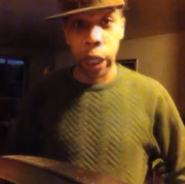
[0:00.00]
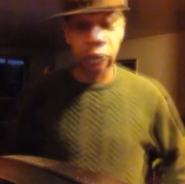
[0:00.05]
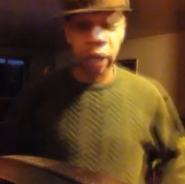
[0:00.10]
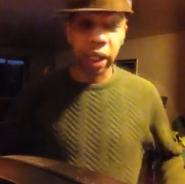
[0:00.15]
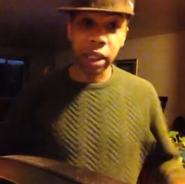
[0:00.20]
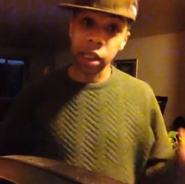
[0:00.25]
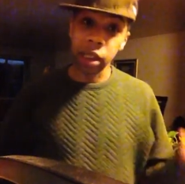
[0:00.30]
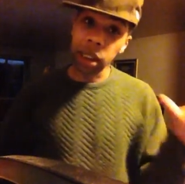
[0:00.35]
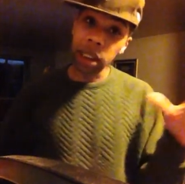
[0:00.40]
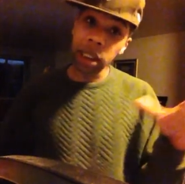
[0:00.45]

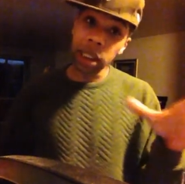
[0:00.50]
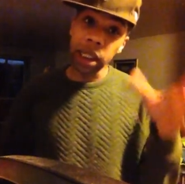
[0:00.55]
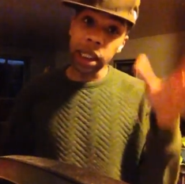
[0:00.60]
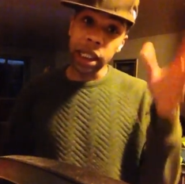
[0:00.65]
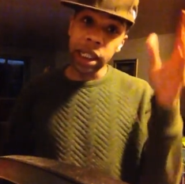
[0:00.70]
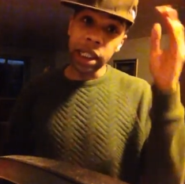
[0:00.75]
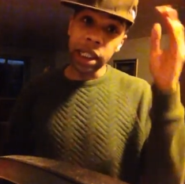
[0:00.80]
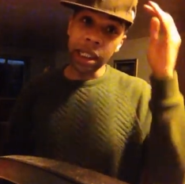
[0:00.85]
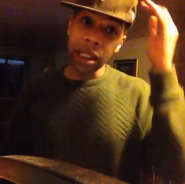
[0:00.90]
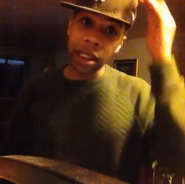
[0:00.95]
Basically,
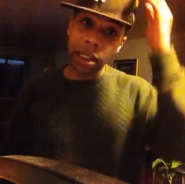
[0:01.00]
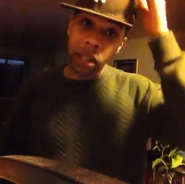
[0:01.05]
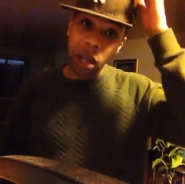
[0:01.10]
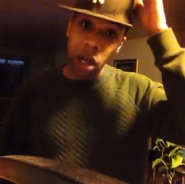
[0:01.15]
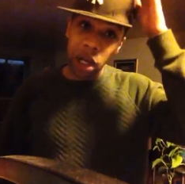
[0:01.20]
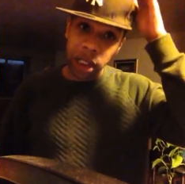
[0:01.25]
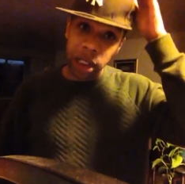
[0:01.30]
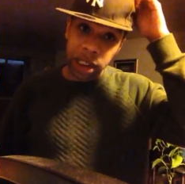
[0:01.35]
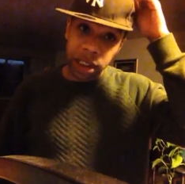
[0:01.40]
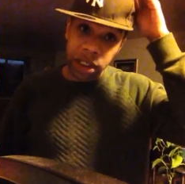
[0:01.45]
he's
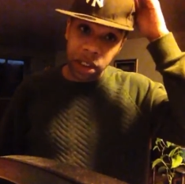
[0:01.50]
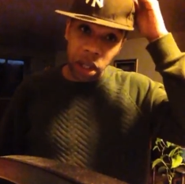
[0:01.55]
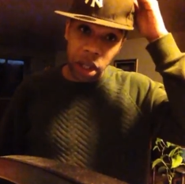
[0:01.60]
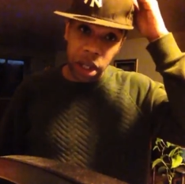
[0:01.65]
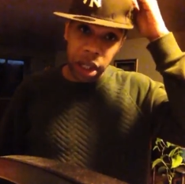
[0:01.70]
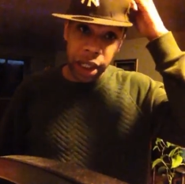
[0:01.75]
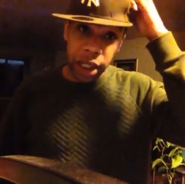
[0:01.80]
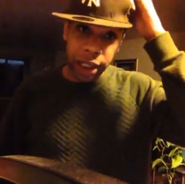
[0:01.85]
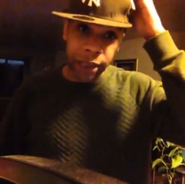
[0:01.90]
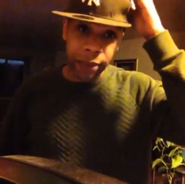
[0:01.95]
calling
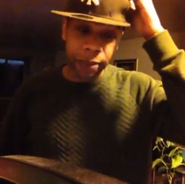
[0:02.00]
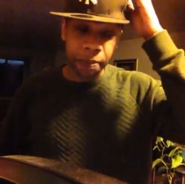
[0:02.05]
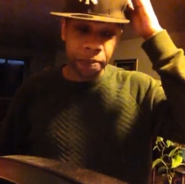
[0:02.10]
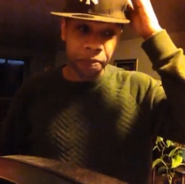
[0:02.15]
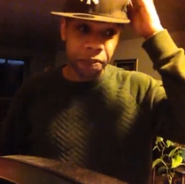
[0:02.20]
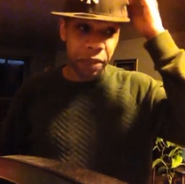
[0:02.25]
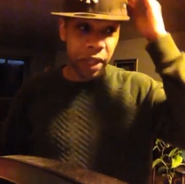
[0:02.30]
Dawn,